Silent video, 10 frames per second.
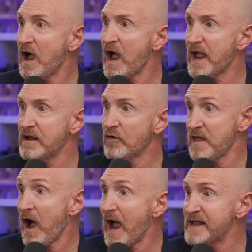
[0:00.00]
High, or
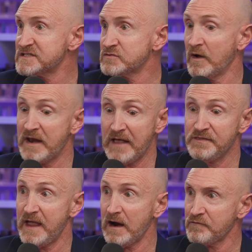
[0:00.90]
the highest one.
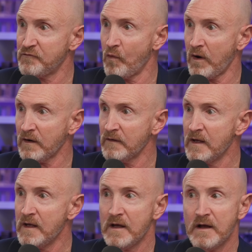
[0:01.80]
And therefore,
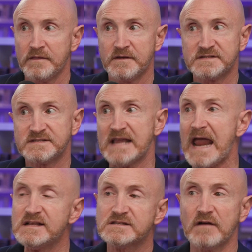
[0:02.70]
the
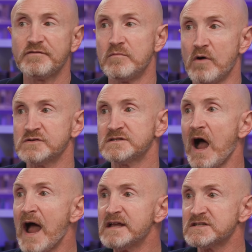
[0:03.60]
saints of the Most
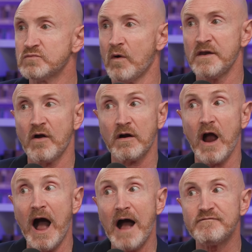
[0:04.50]
Highest One
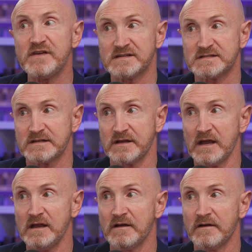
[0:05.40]
are
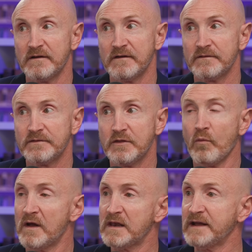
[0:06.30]
obviously the
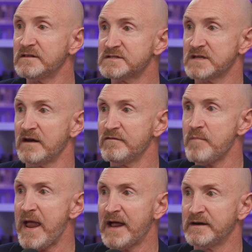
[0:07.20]
one like the Son of
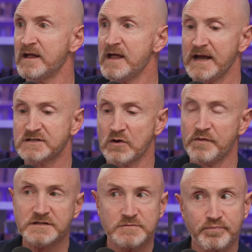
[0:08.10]
Man. And so
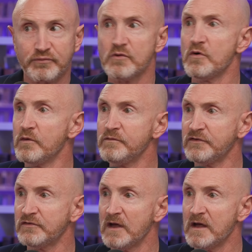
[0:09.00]
this
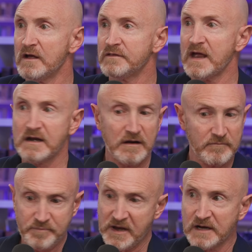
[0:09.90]
proves that
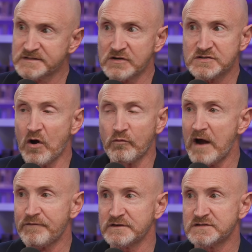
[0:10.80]
because there's no
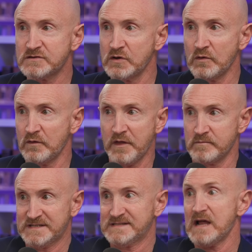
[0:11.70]
reference to the
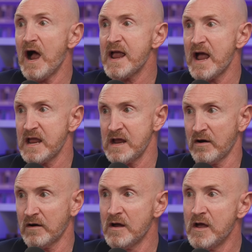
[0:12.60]
Messiah
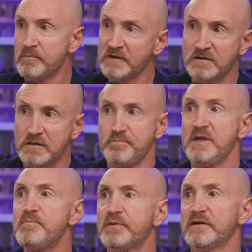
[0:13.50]
here, but to the
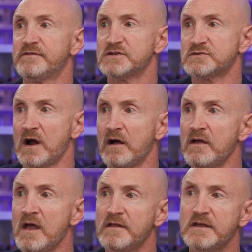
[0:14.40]
people of
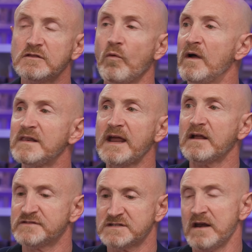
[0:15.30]
Israel, that the one like
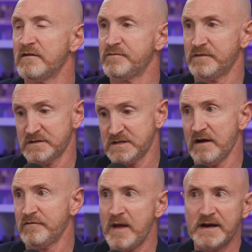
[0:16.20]
of the
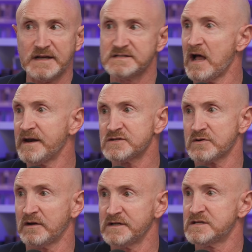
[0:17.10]
Son of Man is not
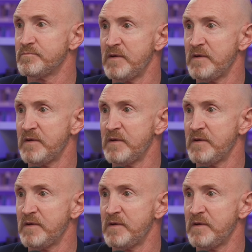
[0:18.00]
Israel. It's the